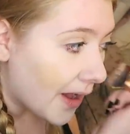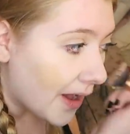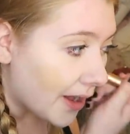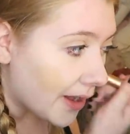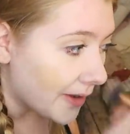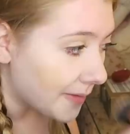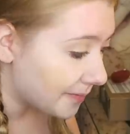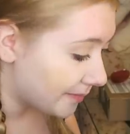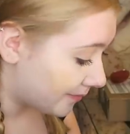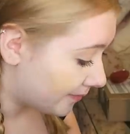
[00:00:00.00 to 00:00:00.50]

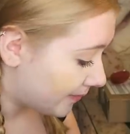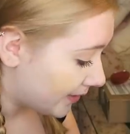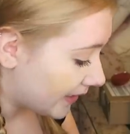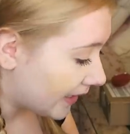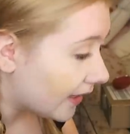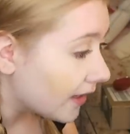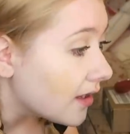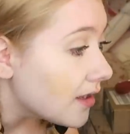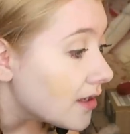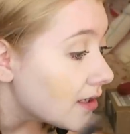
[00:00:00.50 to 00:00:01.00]
Um, but
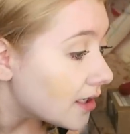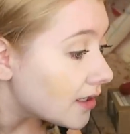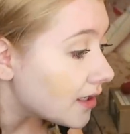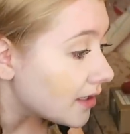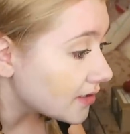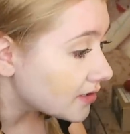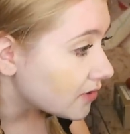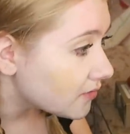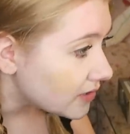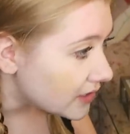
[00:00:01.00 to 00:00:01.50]
yeah,
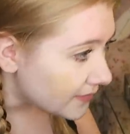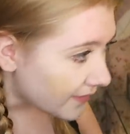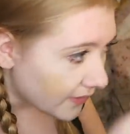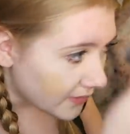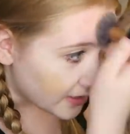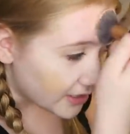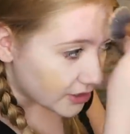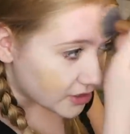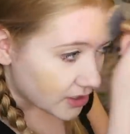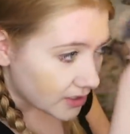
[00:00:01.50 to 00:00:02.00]
also this
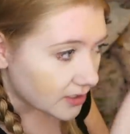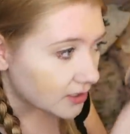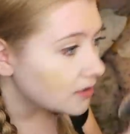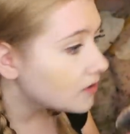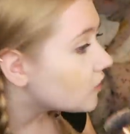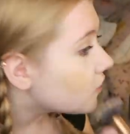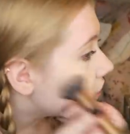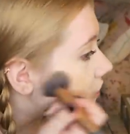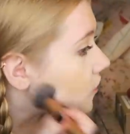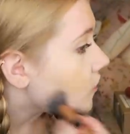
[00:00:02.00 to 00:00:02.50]

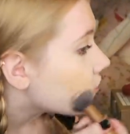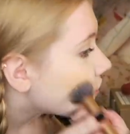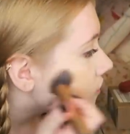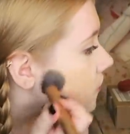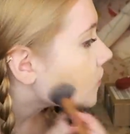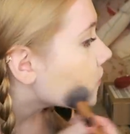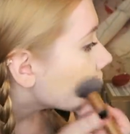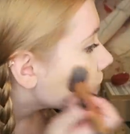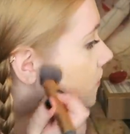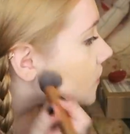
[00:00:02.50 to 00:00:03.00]
foundation,
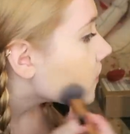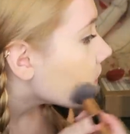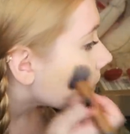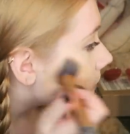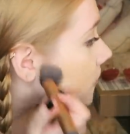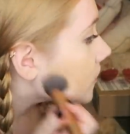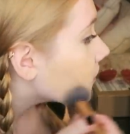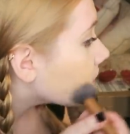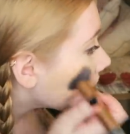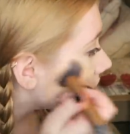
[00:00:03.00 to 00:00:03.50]

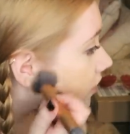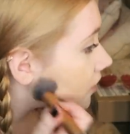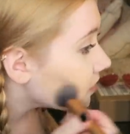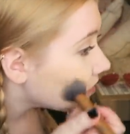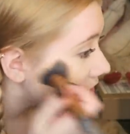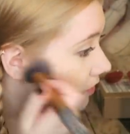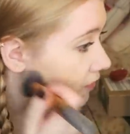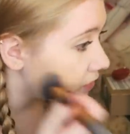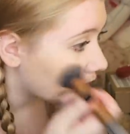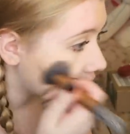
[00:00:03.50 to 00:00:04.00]
a
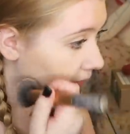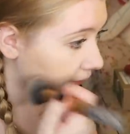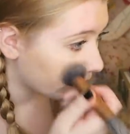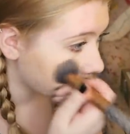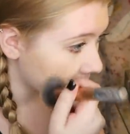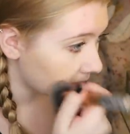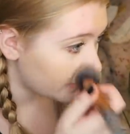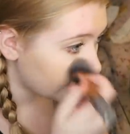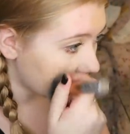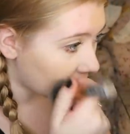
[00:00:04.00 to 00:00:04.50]
little too dark
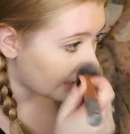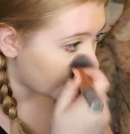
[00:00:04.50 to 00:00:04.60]
for me.